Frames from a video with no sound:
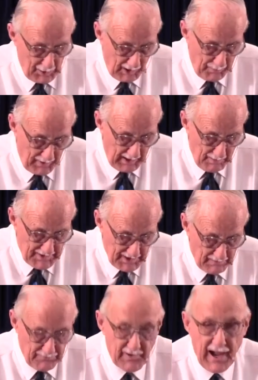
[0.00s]
He took upon
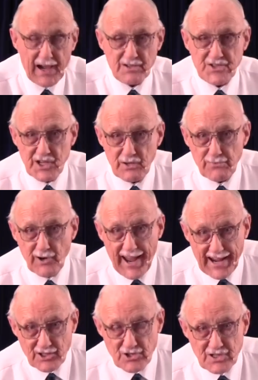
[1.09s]
himself our
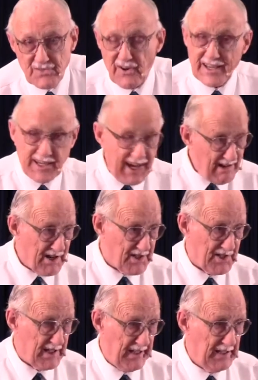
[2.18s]
sinful actions
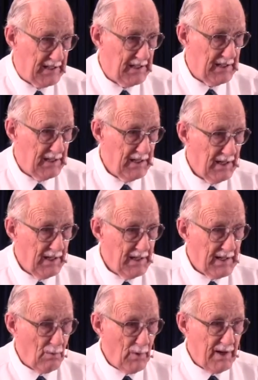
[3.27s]
vicariously.
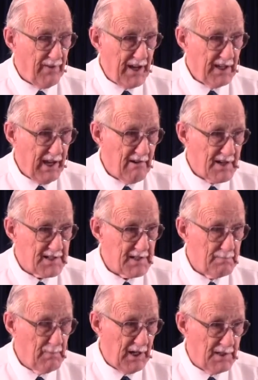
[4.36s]
Now, the word
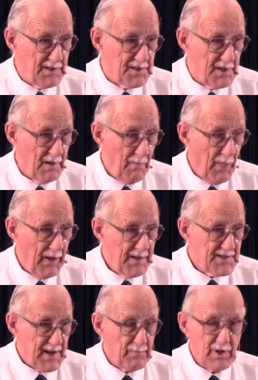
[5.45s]
vicarious means
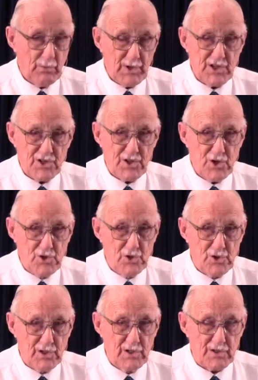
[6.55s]
something which is
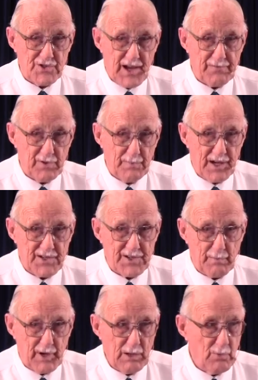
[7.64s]
endured or suffered by
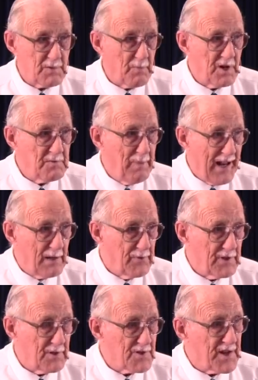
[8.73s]
somebody which brings
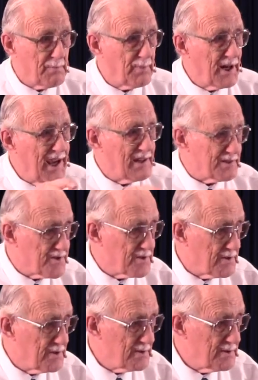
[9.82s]
benefit to somebody
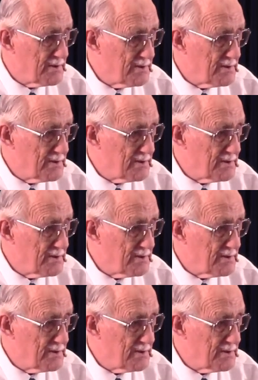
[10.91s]
else.